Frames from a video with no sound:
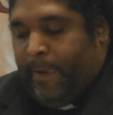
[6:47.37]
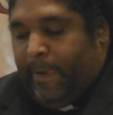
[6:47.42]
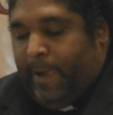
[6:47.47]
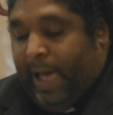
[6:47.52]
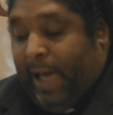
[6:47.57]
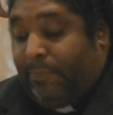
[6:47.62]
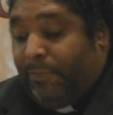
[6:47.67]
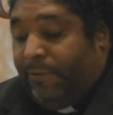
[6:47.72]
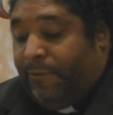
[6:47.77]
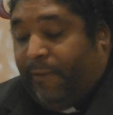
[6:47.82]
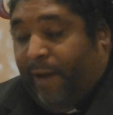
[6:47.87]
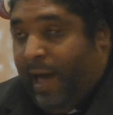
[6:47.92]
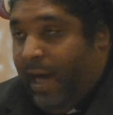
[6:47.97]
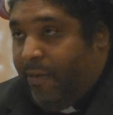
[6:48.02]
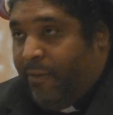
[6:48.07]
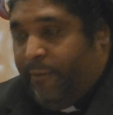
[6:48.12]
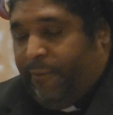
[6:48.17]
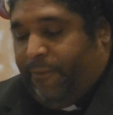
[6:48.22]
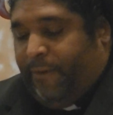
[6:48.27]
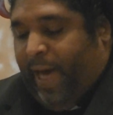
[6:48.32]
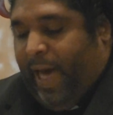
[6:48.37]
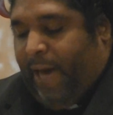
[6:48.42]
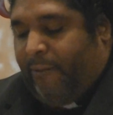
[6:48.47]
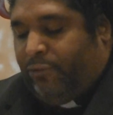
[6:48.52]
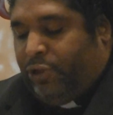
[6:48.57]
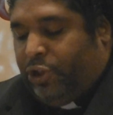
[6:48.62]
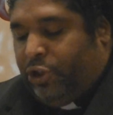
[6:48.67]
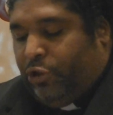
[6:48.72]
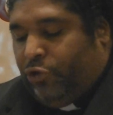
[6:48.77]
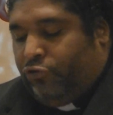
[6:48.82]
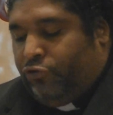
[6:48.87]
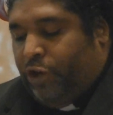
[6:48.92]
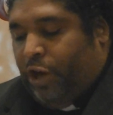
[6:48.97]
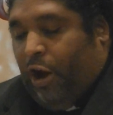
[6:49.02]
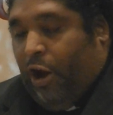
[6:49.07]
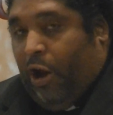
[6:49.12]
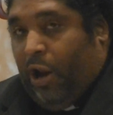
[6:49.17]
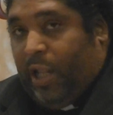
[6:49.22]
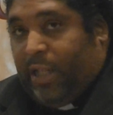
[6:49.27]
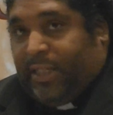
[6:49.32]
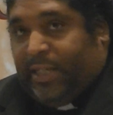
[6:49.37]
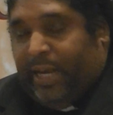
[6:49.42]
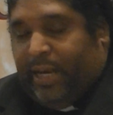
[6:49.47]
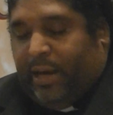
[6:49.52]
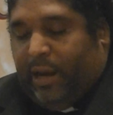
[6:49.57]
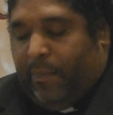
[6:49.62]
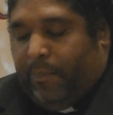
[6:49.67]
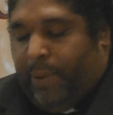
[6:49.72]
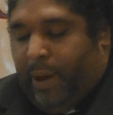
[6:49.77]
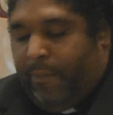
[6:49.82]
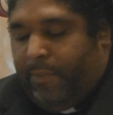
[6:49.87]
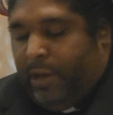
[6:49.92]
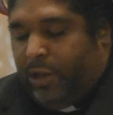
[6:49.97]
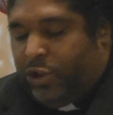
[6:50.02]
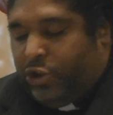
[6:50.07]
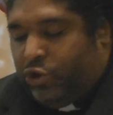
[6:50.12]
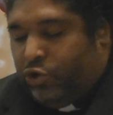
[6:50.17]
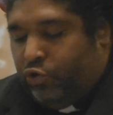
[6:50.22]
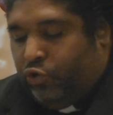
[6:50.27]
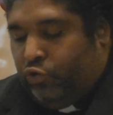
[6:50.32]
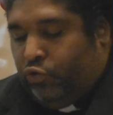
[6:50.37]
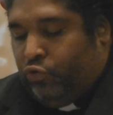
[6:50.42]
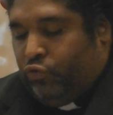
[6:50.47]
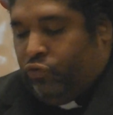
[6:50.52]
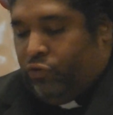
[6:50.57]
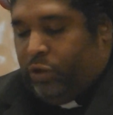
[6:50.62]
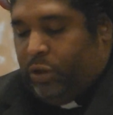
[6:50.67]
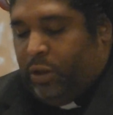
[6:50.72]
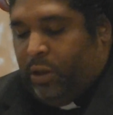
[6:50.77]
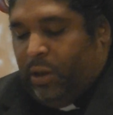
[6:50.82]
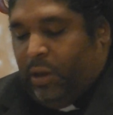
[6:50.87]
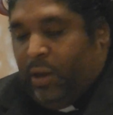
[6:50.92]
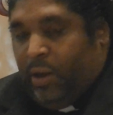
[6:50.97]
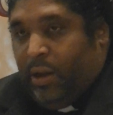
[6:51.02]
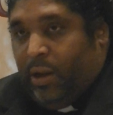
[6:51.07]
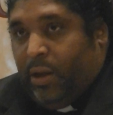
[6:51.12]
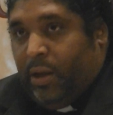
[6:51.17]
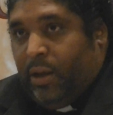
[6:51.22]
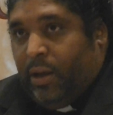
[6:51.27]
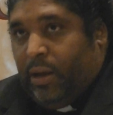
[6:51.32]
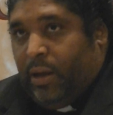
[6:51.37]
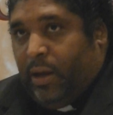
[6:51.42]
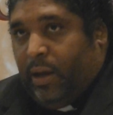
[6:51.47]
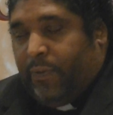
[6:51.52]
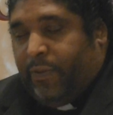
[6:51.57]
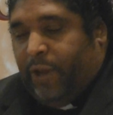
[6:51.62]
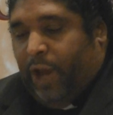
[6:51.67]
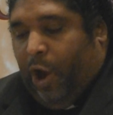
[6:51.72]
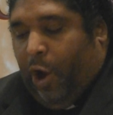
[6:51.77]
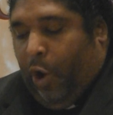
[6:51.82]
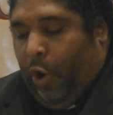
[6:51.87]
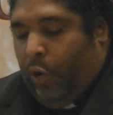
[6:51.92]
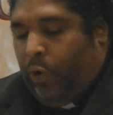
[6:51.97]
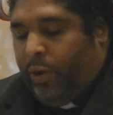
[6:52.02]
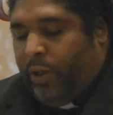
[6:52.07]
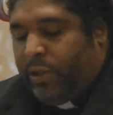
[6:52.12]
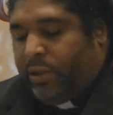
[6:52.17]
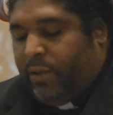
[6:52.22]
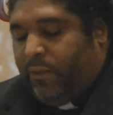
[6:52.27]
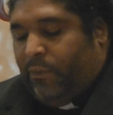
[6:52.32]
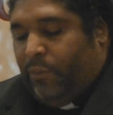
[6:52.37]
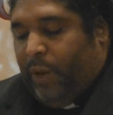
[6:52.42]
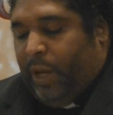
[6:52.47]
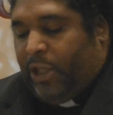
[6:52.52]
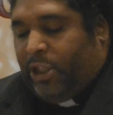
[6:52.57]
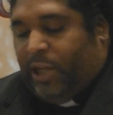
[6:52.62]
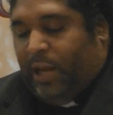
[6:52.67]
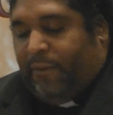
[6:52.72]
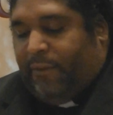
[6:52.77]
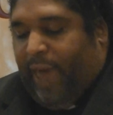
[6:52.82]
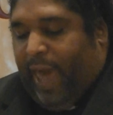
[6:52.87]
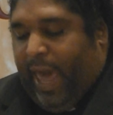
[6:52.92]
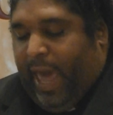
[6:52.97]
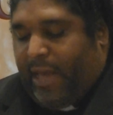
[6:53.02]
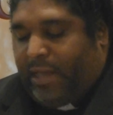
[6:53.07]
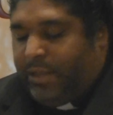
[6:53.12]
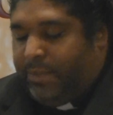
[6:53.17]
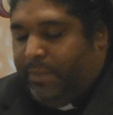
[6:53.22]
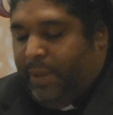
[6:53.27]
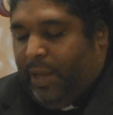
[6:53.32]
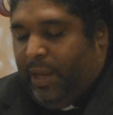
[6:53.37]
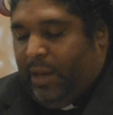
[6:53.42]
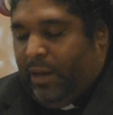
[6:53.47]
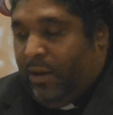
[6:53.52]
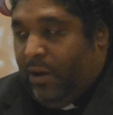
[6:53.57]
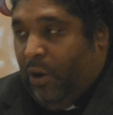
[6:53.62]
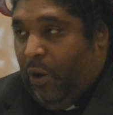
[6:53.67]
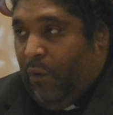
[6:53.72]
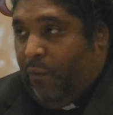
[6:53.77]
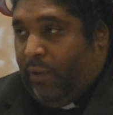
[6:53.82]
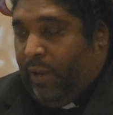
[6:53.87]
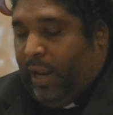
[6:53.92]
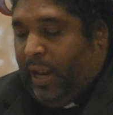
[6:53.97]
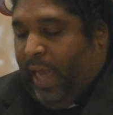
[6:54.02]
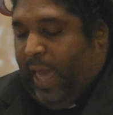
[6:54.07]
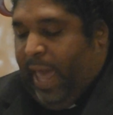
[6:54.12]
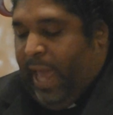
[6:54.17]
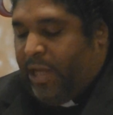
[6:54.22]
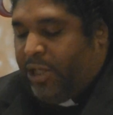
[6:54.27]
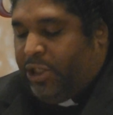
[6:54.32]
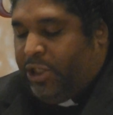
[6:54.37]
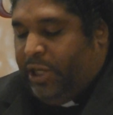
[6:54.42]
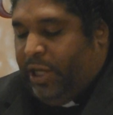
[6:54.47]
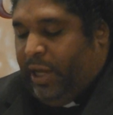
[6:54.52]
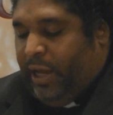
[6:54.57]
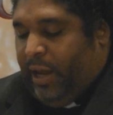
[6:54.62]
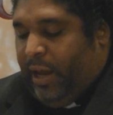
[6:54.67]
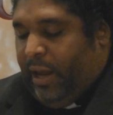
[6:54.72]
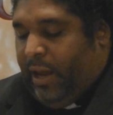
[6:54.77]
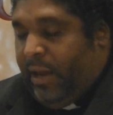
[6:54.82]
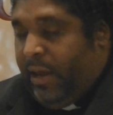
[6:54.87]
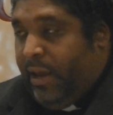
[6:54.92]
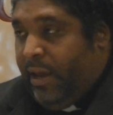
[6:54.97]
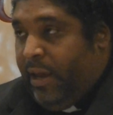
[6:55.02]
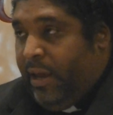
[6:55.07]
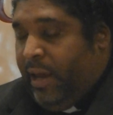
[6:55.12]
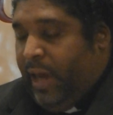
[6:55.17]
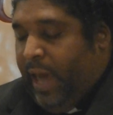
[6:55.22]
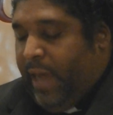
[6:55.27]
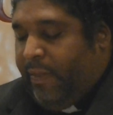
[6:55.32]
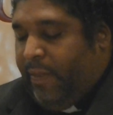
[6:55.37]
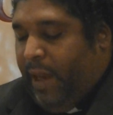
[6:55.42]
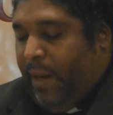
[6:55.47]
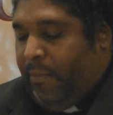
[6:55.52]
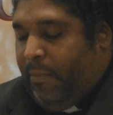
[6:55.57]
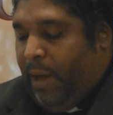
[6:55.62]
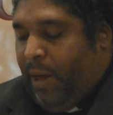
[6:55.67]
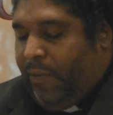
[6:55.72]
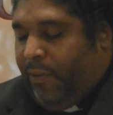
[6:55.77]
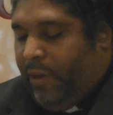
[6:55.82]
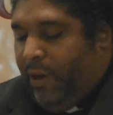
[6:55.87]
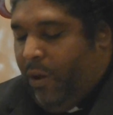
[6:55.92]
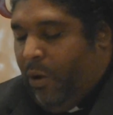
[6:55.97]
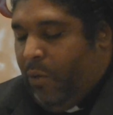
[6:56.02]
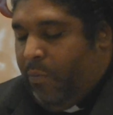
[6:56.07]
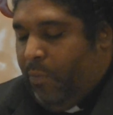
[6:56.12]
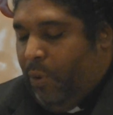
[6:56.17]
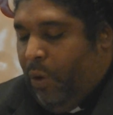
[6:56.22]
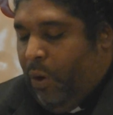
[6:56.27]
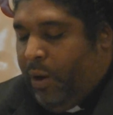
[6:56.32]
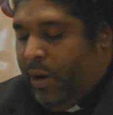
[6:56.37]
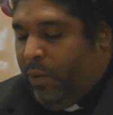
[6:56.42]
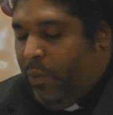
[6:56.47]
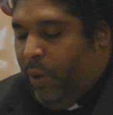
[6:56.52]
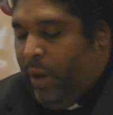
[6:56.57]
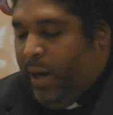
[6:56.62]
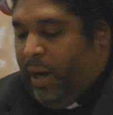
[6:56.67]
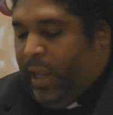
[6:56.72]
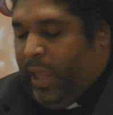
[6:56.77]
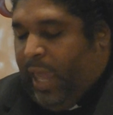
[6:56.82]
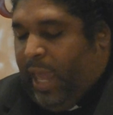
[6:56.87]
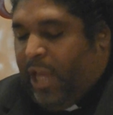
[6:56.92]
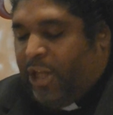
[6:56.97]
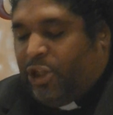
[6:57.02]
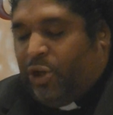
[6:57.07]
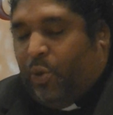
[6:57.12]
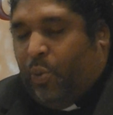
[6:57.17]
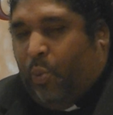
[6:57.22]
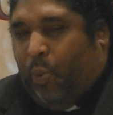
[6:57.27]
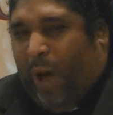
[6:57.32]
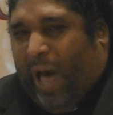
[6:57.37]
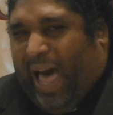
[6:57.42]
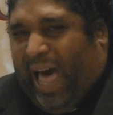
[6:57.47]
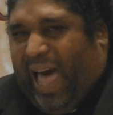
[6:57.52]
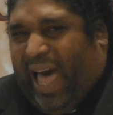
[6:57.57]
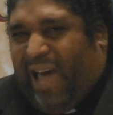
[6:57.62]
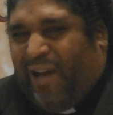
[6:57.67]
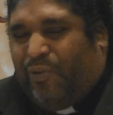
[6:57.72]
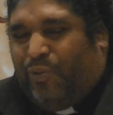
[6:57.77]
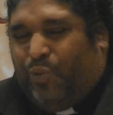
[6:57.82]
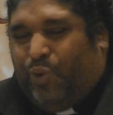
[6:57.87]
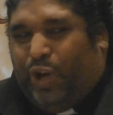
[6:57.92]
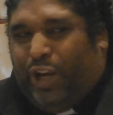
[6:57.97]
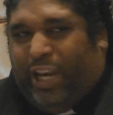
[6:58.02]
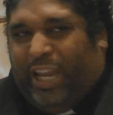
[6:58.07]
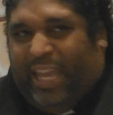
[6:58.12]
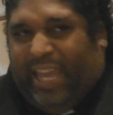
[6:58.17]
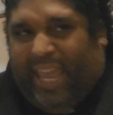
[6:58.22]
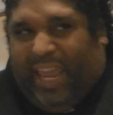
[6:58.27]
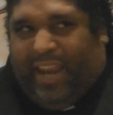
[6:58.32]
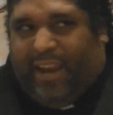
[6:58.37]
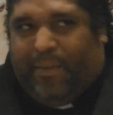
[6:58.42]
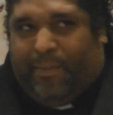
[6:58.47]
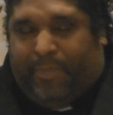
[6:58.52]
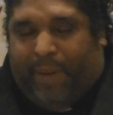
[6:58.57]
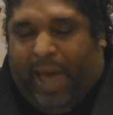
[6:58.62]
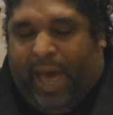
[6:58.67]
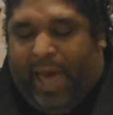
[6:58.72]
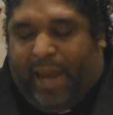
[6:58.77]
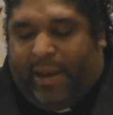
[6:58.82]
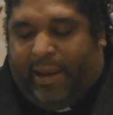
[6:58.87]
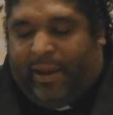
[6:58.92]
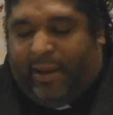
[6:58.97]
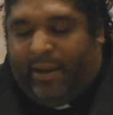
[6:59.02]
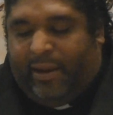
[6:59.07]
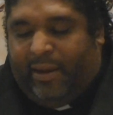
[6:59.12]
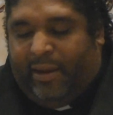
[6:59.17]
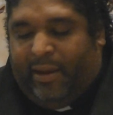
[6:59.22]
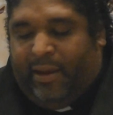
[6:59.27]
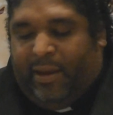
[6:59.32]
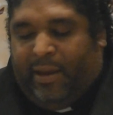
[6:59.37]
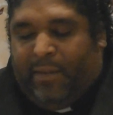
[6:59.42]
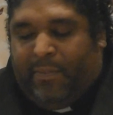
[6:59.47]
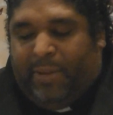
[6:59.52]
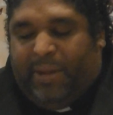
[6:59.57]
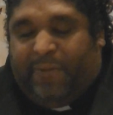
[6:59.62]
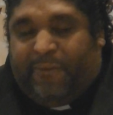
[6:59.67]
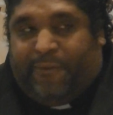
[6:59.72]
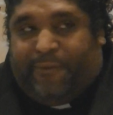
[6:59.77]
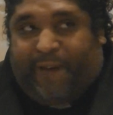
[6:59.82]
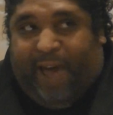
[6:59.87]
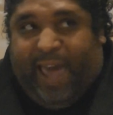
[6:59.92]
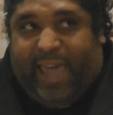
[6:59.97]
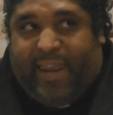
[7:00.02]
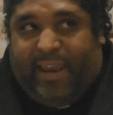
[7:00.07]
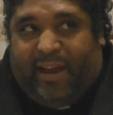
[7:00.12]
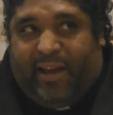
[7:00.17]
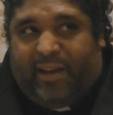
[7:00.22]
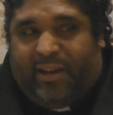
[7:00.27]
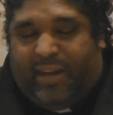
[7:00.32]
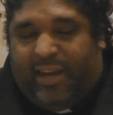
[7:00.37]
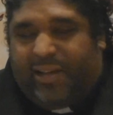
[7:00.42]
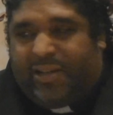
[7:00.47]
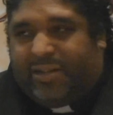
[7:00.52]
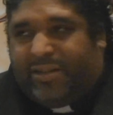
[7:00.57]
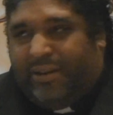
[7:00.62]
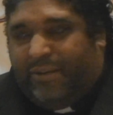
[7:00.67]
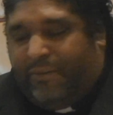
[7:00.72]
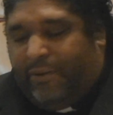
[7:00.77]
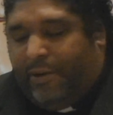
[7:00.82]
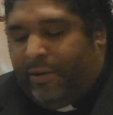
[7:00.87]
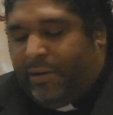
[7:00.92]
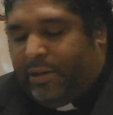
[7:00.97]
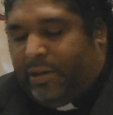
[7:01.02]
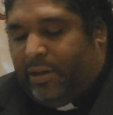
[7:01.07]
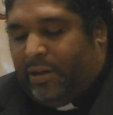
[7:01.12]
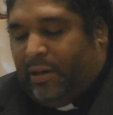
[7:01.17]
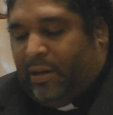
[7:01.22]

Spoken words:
I'm the father of 5 children, all attending public schools, the oldest of which have asked me over the last year and their mother on more than one occasion, why would anybody be fighting against diversity